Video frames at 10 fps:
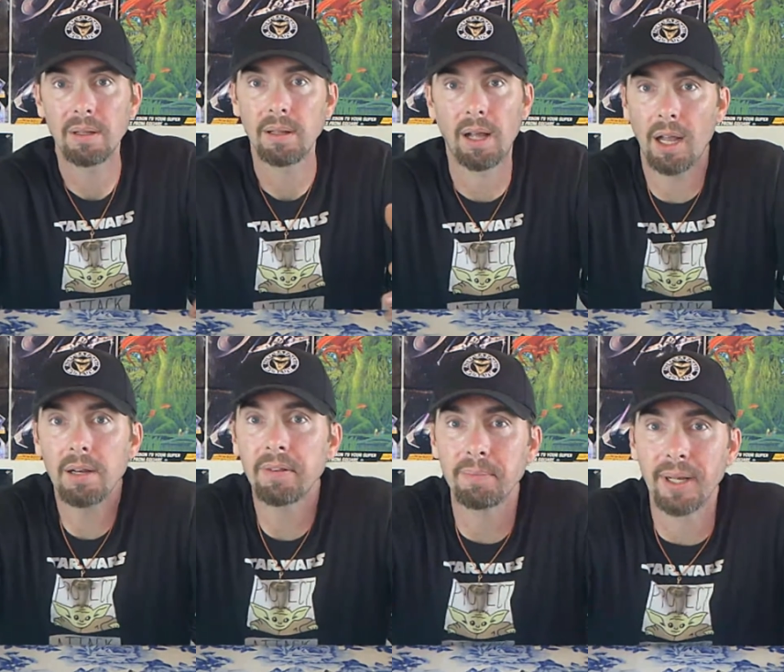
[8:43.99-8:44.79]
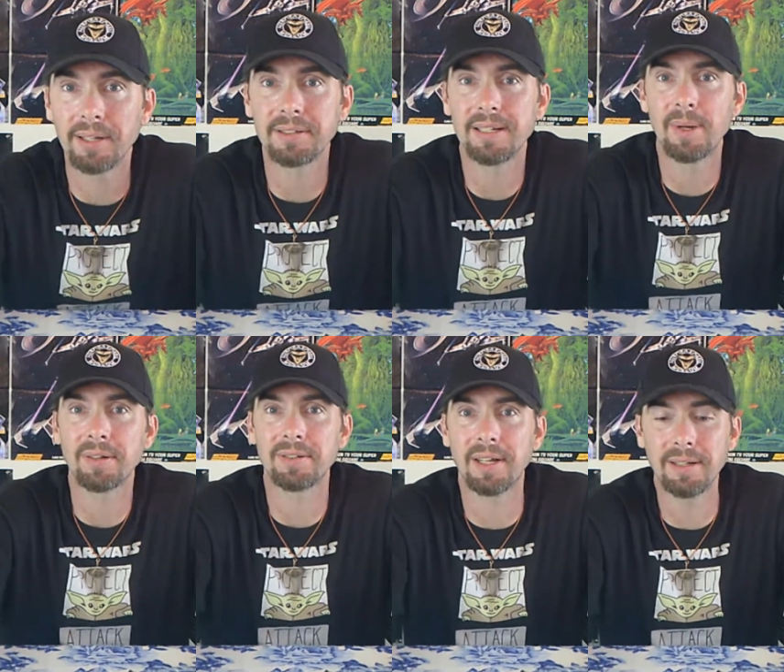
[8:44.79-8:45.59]
I got nothing bad to say about
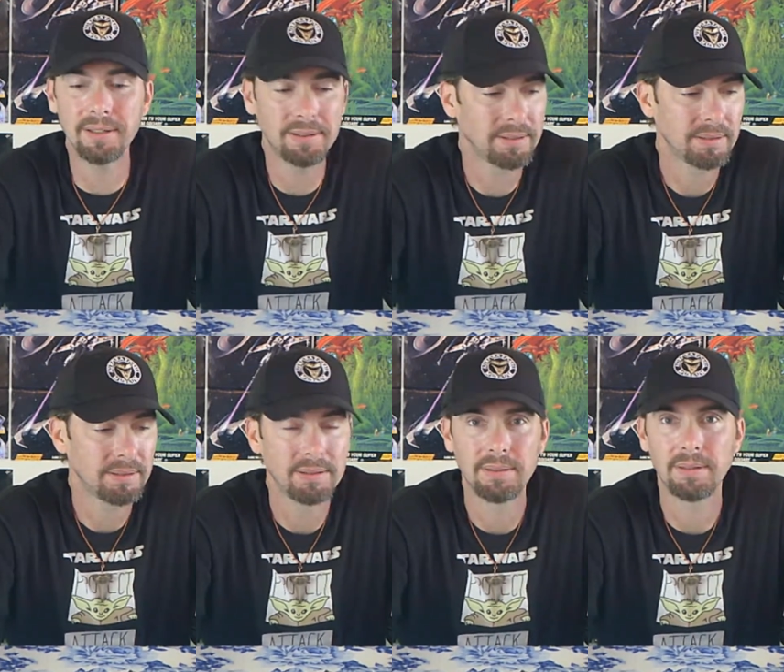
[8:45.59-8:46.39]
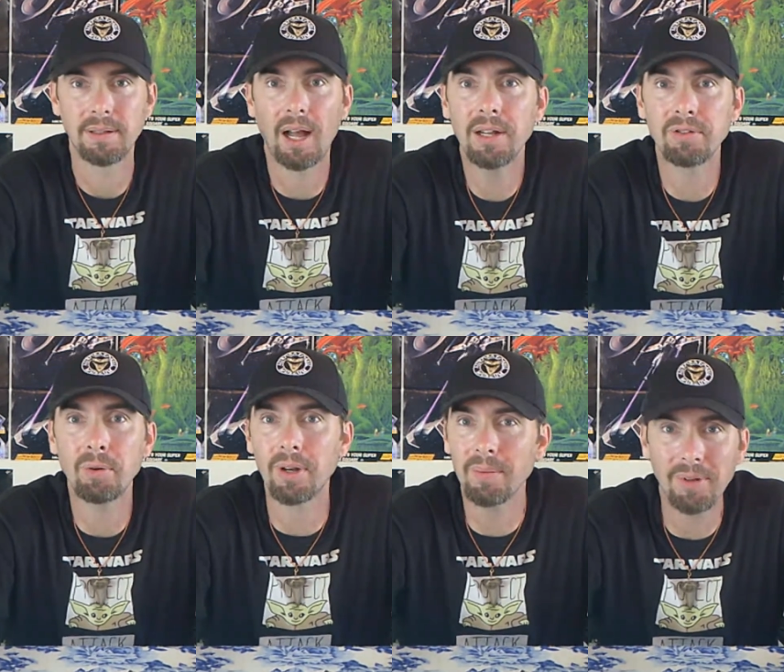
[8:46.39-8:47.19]
Sega. I enjoy
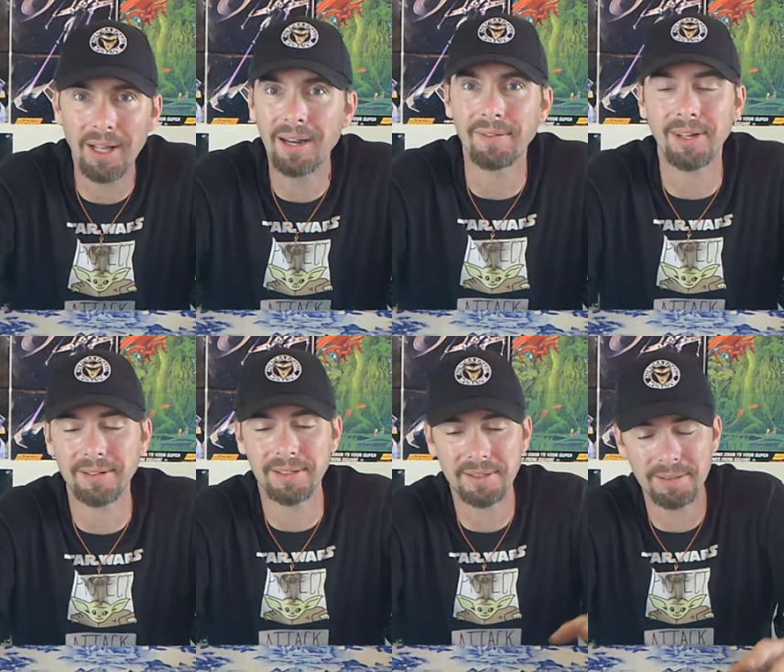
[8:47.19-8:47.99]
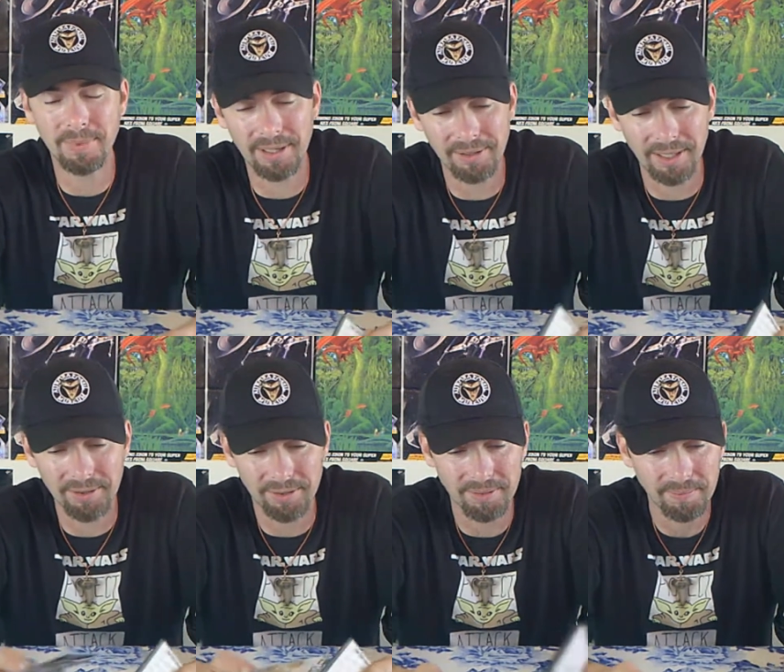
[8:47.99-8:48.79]
it. I'm glad I've got this in my collection.